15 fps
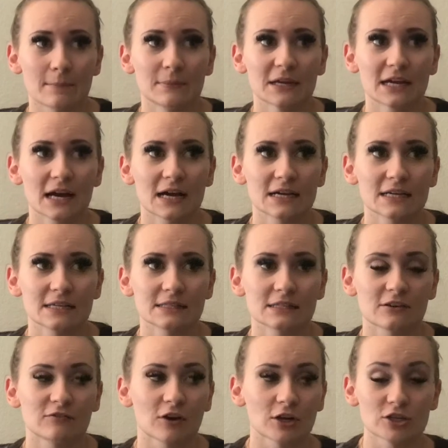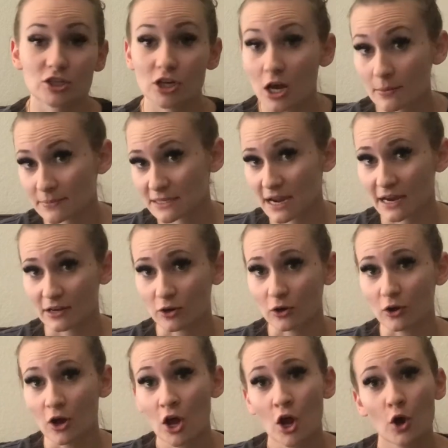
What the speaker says: because of our job title,